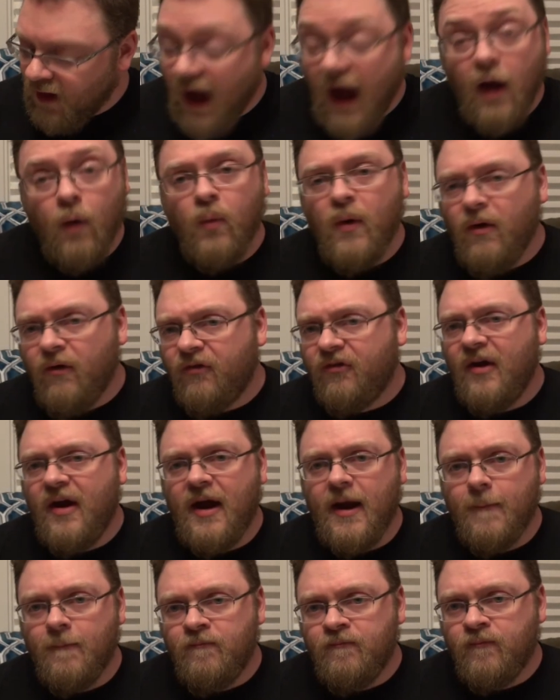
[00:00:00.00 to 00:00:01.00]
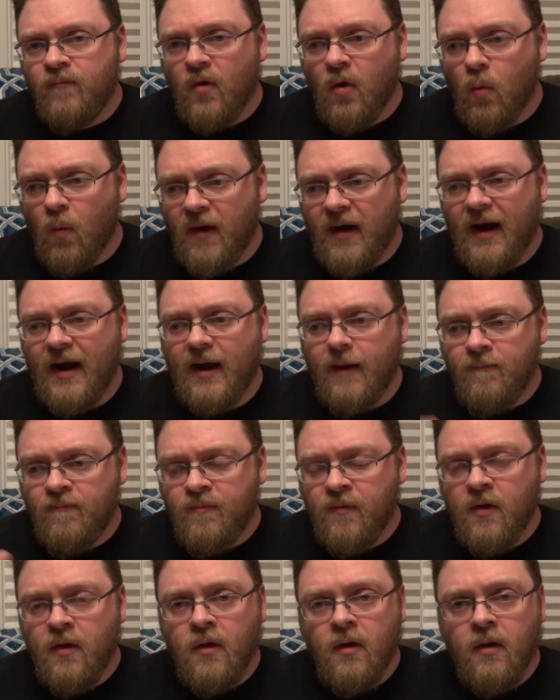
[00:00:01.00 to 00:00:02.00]
I will say, when I
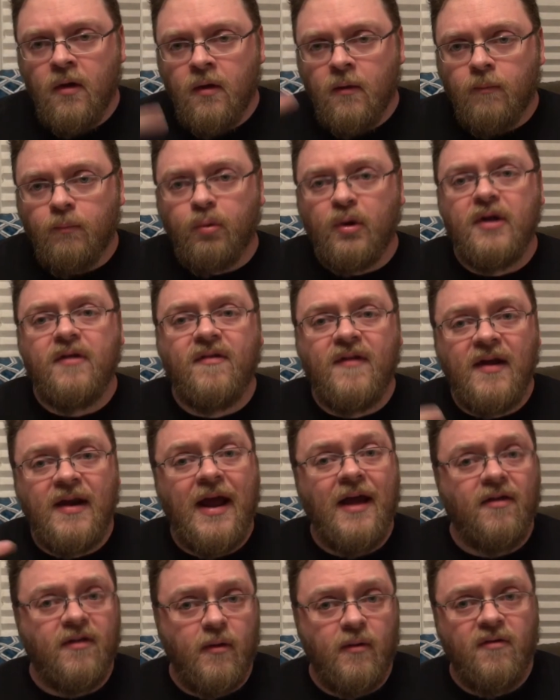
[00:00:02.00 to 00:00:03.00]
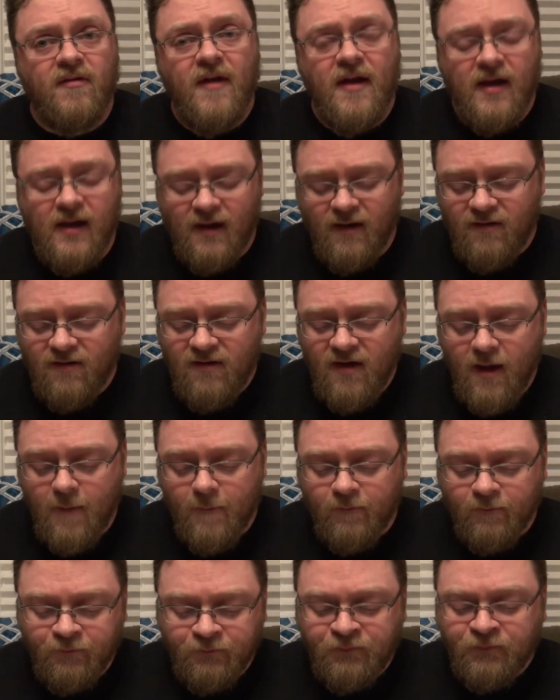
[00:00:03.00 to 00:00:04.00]
breathed in as I was taking a
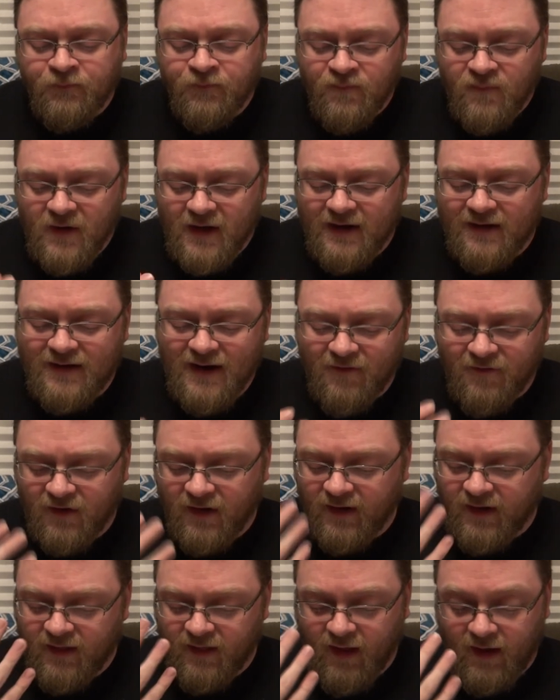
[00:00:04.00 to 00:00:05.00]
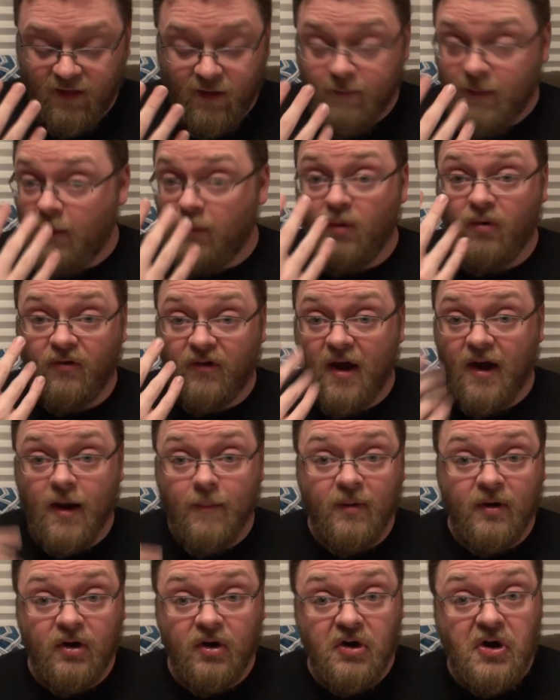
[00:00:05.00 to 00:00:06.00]
sip, it definitely, like, the bubbles got
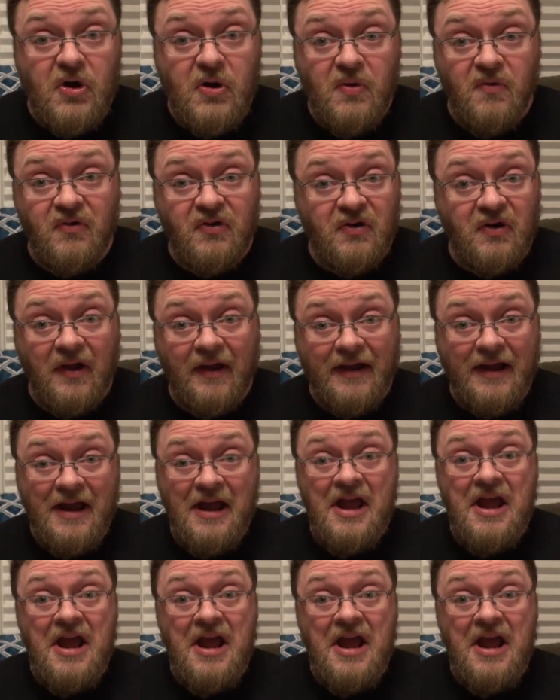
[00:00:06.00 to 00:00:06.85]
up in your nose, and you're like,